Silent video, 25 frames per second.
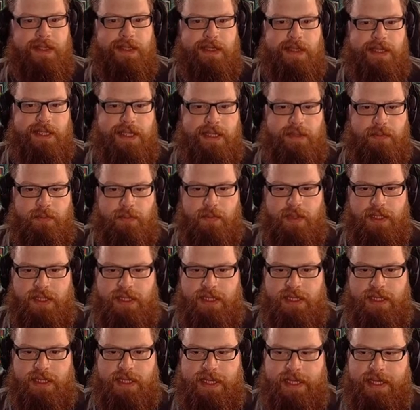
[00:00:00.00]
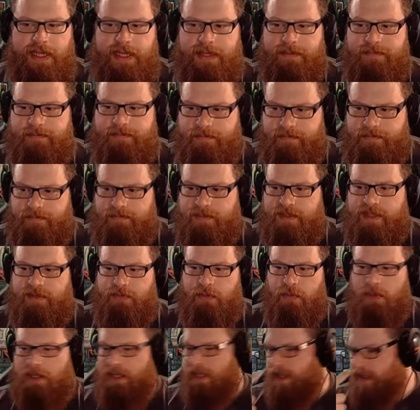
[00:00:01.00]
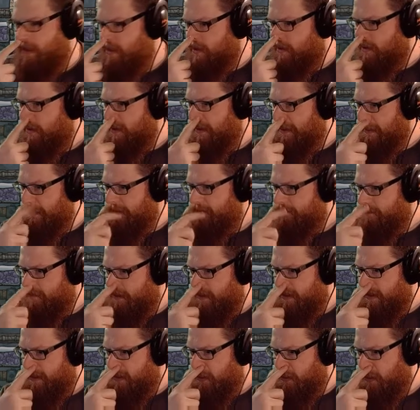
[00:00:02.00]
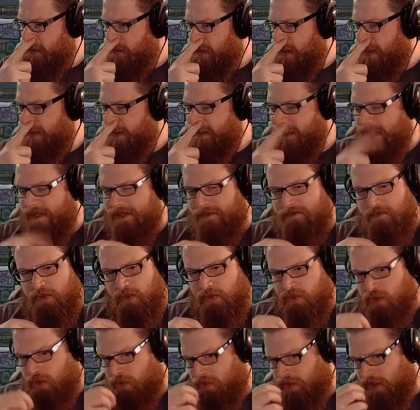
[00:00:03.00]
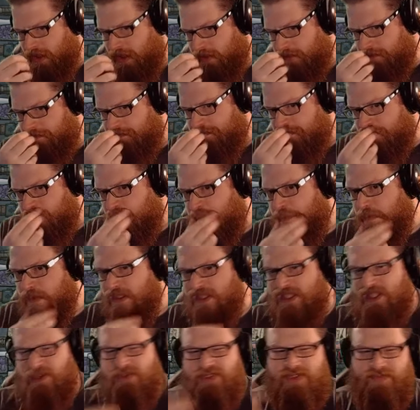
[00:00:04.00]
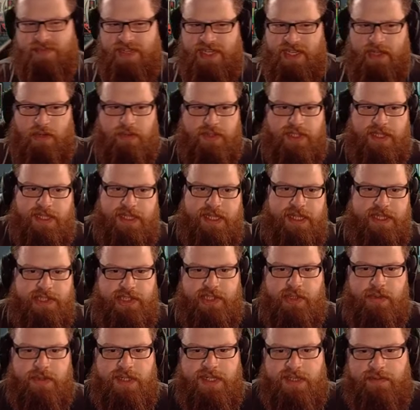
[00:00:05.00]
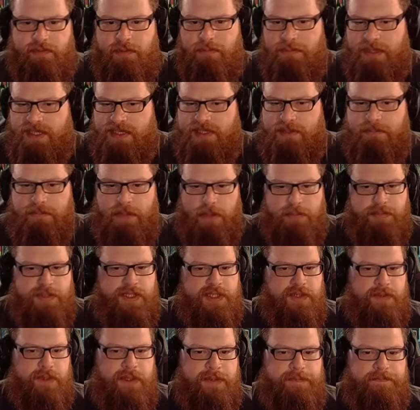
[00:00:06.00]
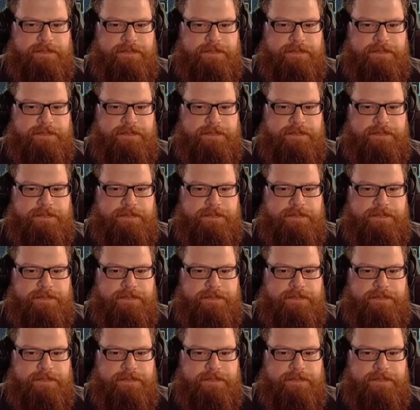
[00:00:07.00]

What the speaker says: it will give you a link to the Discord, the YouTube channel. There's loads of videos on there showing you different bits and bobs as well.